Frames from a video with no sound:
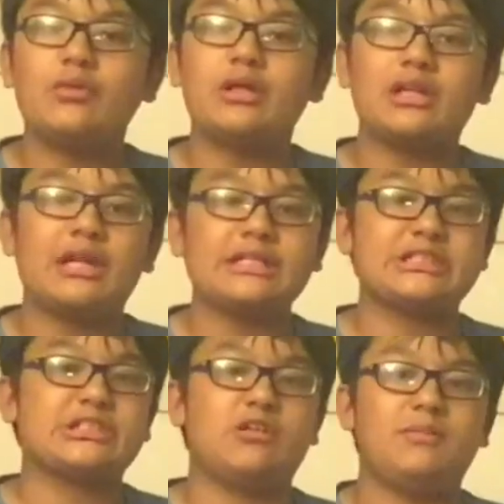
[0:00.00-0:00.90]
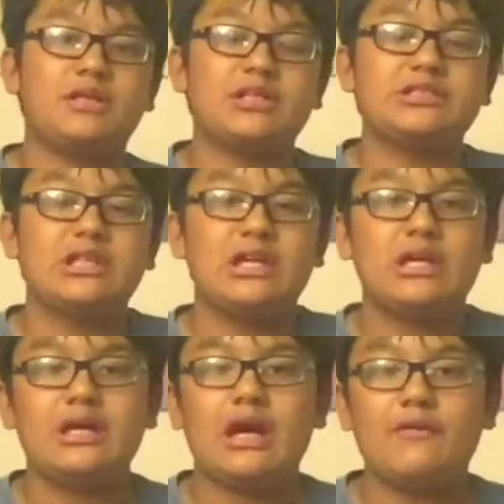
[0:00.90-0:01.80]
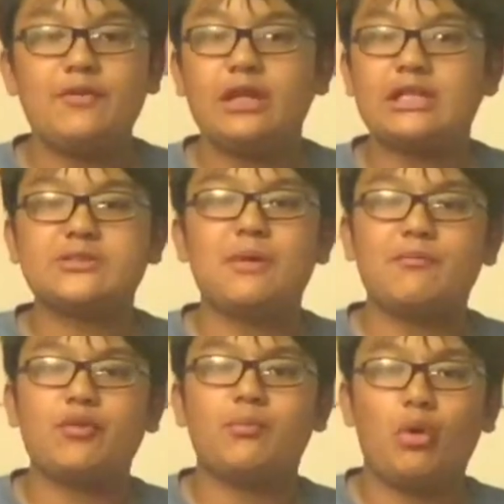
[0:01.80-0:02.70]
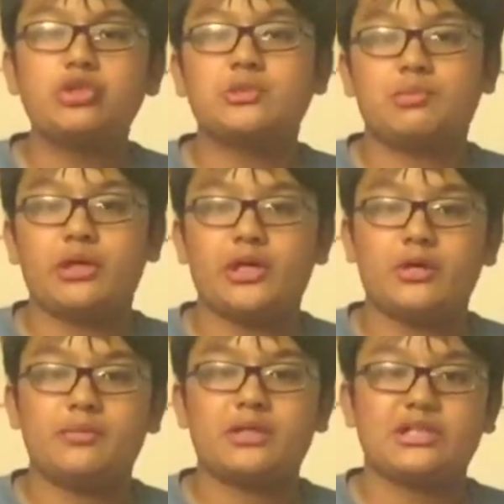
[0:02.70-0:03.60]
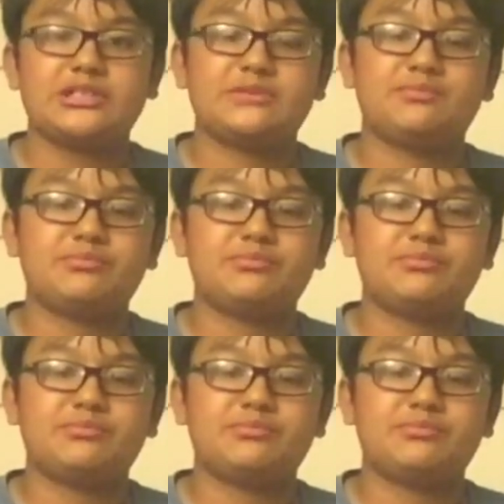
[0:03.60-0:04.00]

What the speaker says: really like this gun because I feel like it's meant for multiplayer because